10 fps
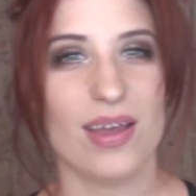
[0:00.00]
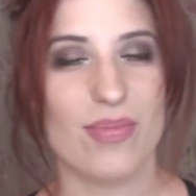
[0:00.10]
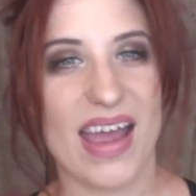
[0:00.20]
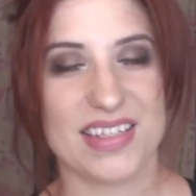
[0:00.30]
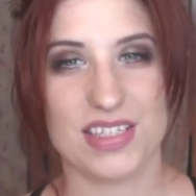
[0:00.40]

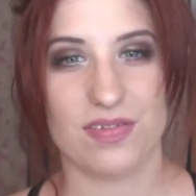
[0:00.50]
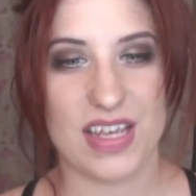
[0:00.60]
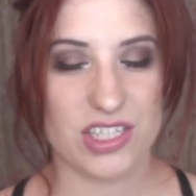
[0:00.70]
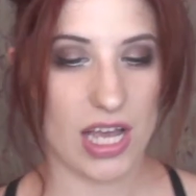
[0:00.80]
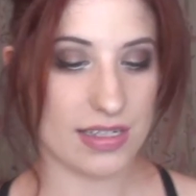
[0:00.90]
Practice your
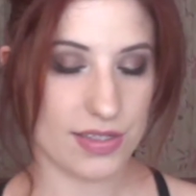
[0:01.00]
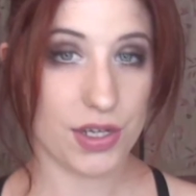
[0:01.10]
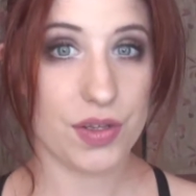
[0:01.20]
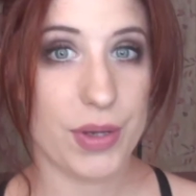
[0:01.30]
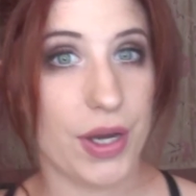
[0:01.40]
face shots. Look
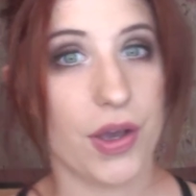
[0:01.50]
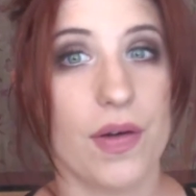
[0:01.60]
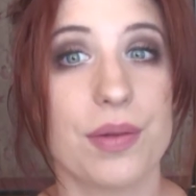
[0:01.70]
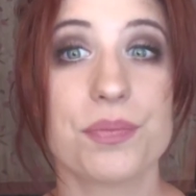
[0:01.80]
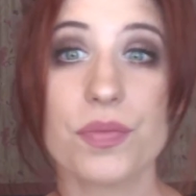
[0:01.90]
in the mirror, go
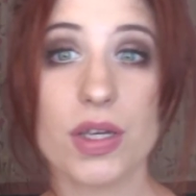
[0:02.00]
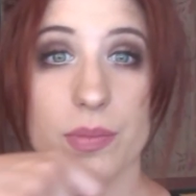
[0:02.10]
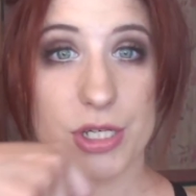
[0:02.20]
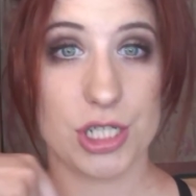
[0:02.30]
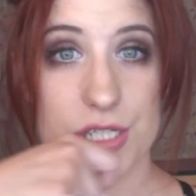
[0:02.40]
in,
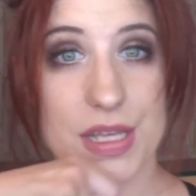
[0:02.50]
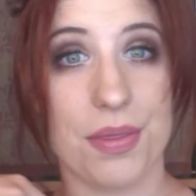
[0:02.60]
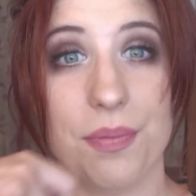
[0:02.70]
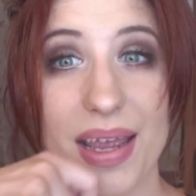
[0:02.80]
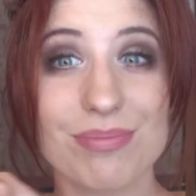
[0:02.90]
brushing your
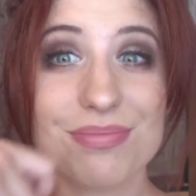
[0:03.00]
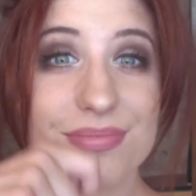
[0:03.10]
teeth, right?